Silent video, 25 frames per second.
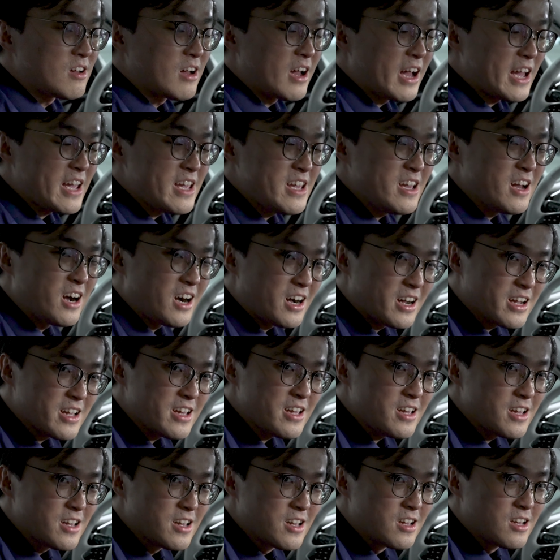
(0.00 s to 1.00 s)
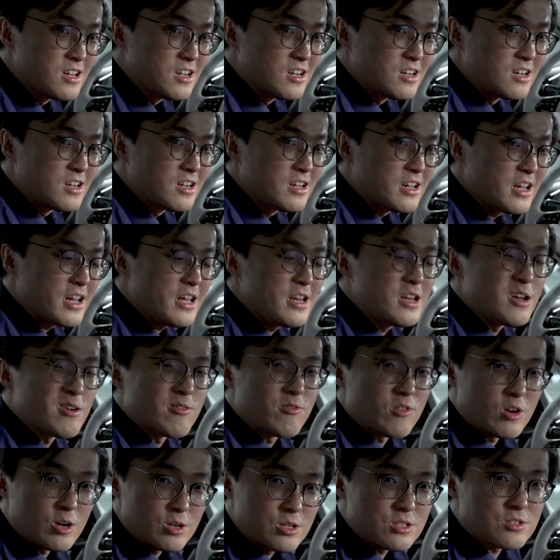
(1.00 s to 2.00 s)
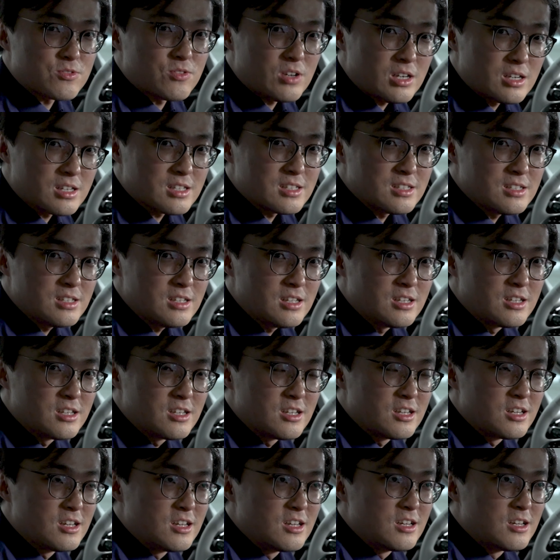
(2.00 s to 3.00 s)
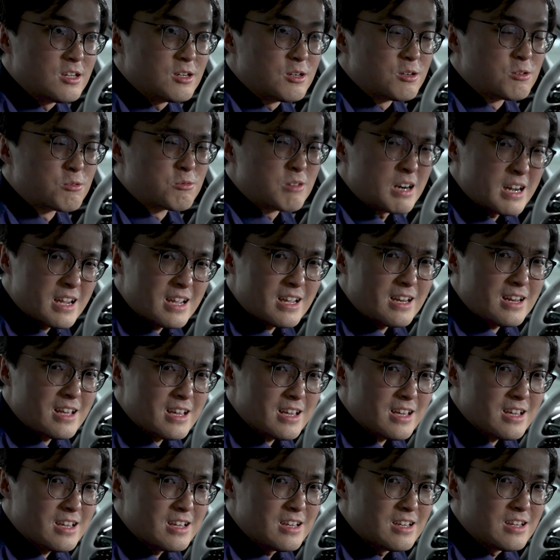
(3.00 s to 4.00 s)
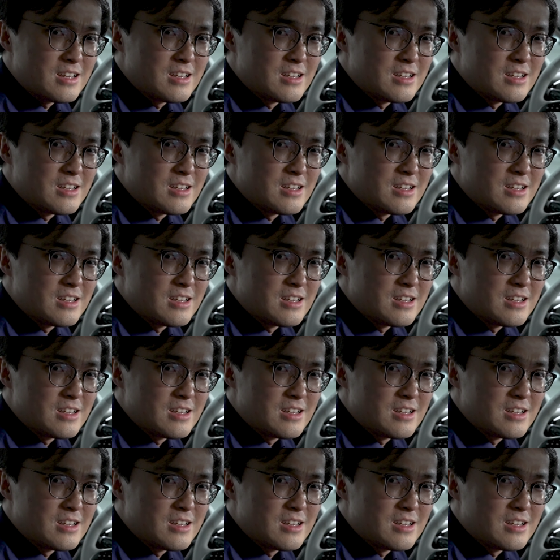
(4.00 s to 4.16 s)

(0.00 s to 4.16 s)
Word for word: AI in a Volkswagen? Really?